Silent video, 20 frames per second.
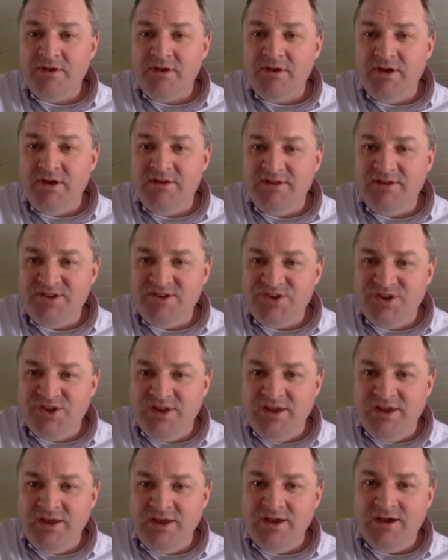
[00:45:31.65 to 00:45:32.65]

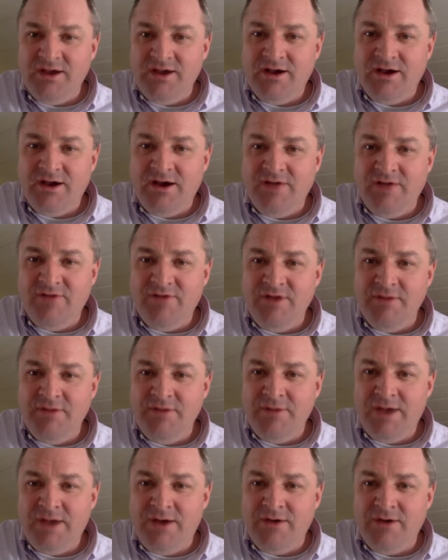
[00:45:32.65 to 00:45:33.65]
Additionally, of the
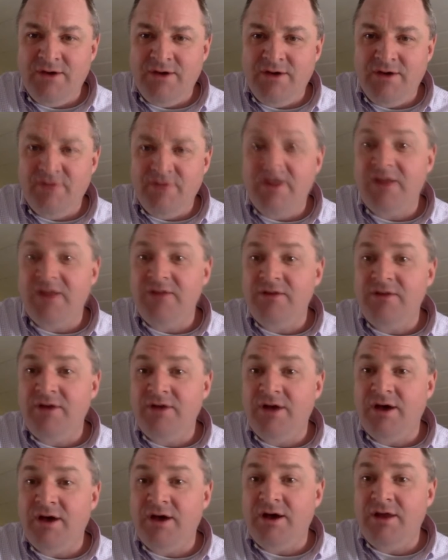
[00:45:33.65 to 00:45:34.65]
amount of that,
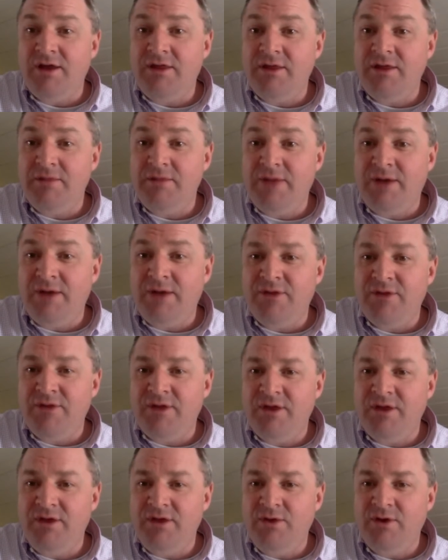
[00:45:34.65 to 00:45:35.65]
the amount that
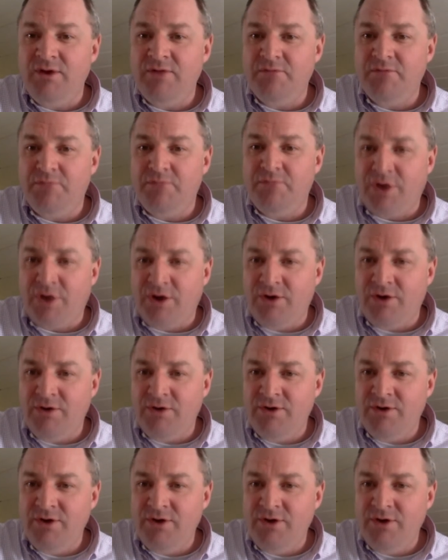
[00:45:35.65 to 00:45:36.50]
you have borrowed,